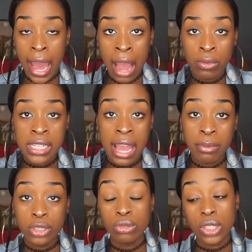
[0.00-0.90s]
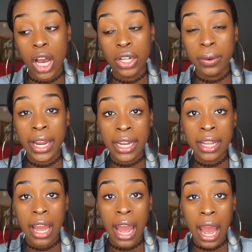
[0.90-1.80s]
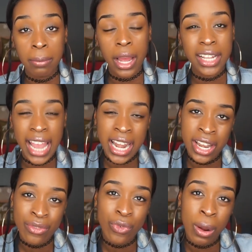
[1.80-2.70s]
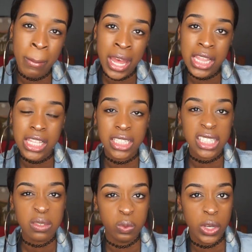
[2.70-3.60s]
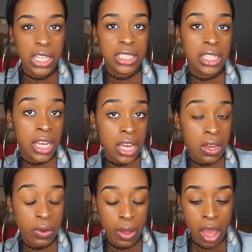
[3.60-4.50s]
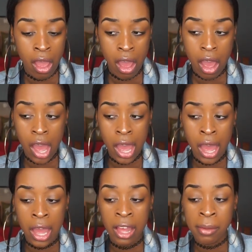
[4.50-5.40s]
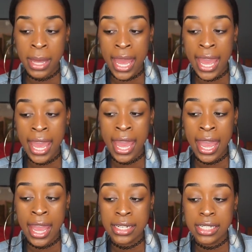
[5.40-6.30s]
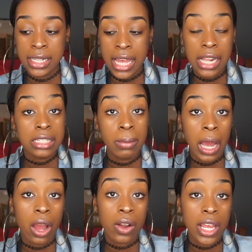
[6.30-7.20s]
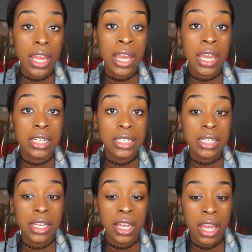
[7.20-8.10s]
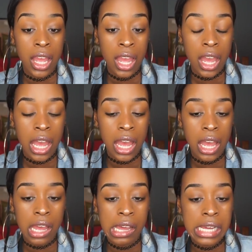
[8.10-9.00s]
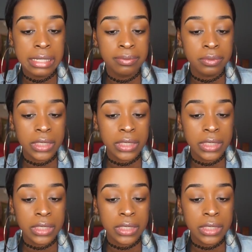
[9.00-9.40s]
I was able to tolerate it. I probably had it in for a month and some weeks now. And that's about it. I